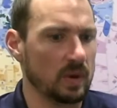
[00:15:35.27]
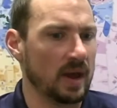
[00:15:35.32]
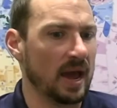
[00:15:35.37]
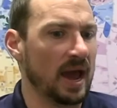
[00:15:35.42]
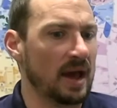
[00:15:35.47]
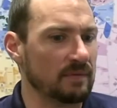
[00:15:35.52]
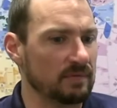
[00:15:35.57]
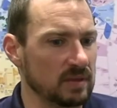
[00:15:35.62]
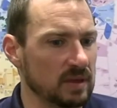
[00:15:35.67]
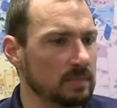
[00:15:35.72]

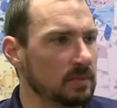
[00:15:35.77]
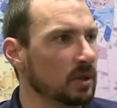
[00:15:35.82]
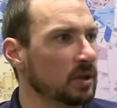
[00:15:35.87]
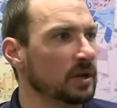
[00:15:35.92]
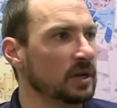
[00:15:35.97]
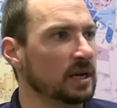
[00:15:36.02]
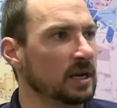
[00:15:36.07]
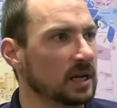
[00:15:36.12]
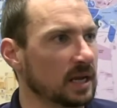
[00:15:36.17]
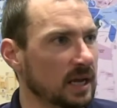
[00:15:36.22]
have the
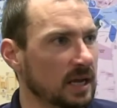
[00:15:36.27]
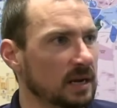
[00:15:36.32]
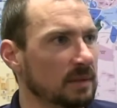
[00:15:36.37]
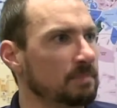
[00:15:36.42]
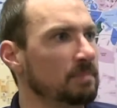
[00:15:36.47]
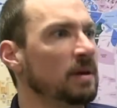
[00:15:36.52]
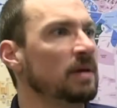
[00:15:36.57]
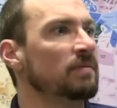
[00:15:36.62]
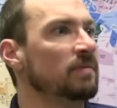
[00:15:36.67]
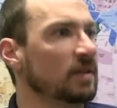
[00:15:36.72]
ability to kind of
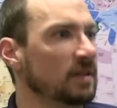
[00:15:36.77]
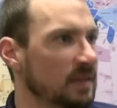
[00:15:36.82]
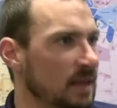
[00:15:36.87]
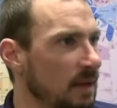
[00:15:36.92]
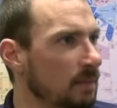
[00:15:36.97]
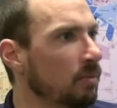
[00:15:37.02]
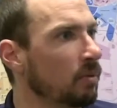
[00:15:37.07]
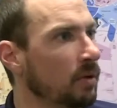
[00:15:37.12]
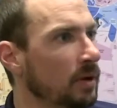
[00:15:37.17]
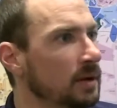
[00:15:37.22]
pivot at
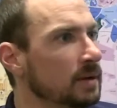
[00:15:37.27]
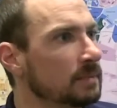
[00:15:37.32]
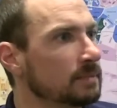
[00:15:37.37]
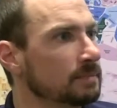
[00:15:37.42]
that point.